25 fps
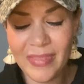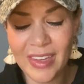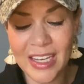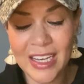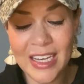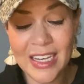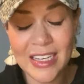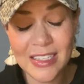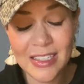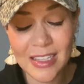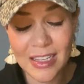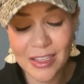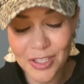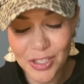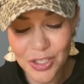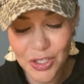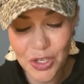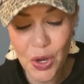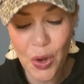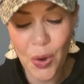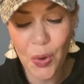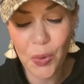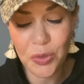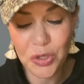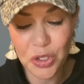He is the
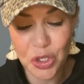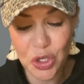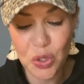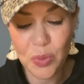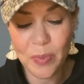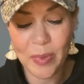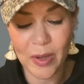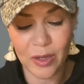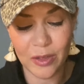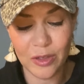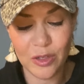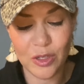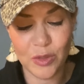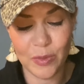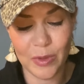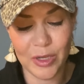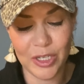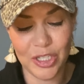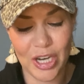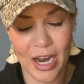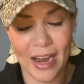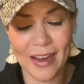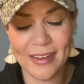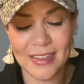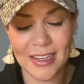stone you builders
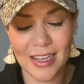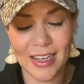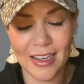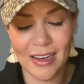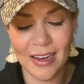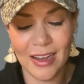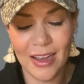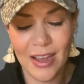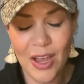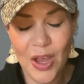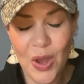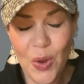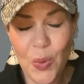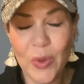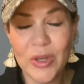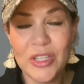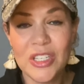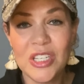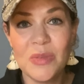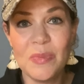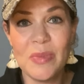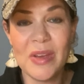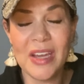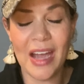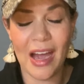rejected, which
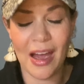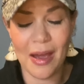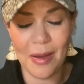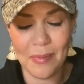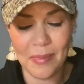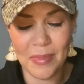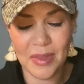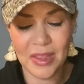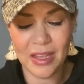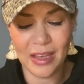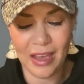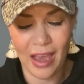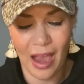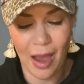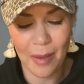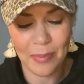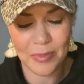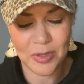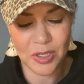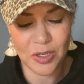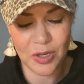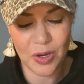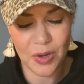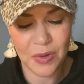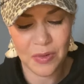has become the
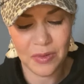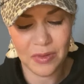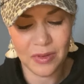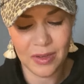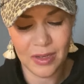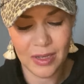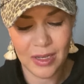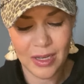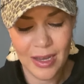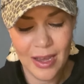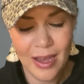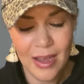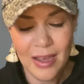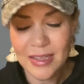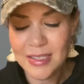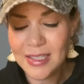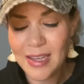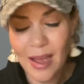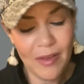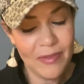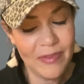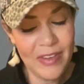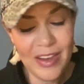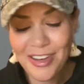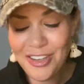capstone.
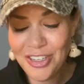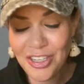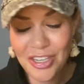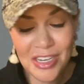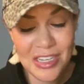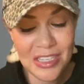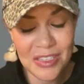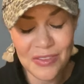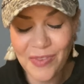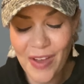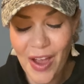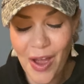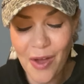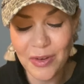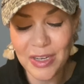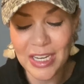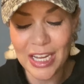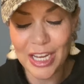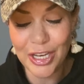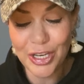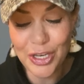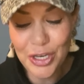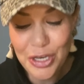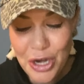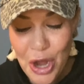Salvation is found
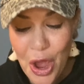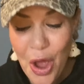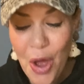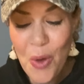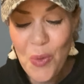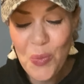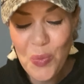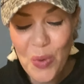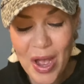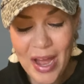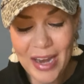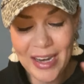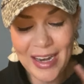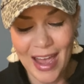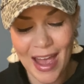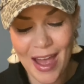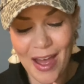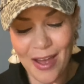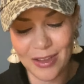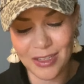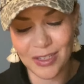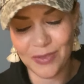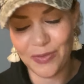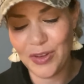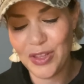in no one
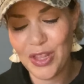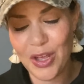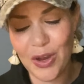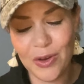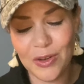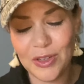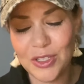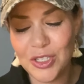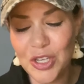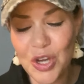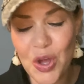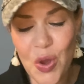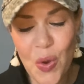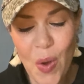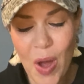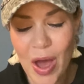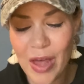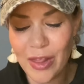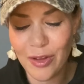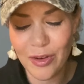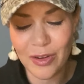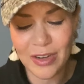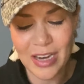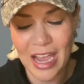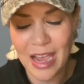else, for there is no
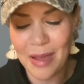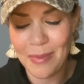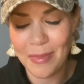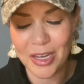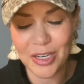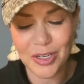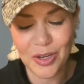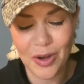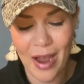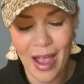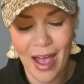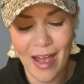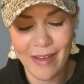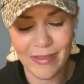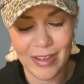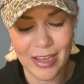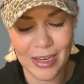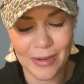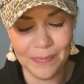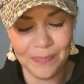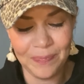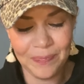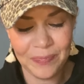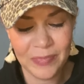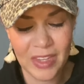other name under
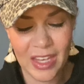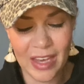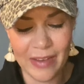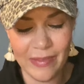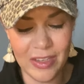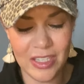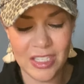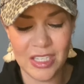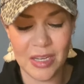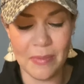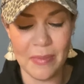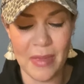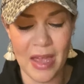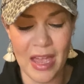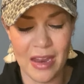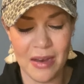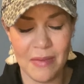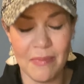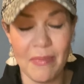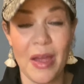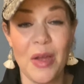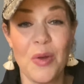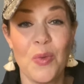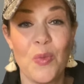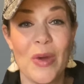heaven given to
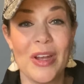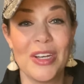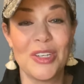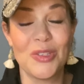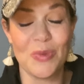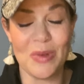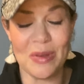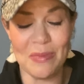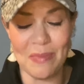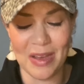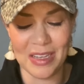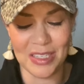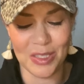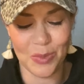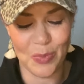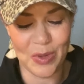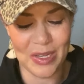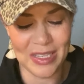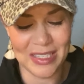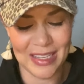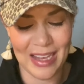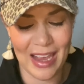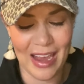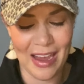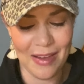men by which we must be
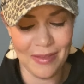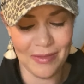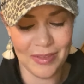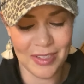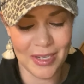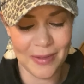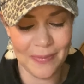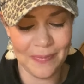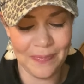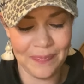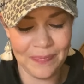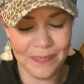saved.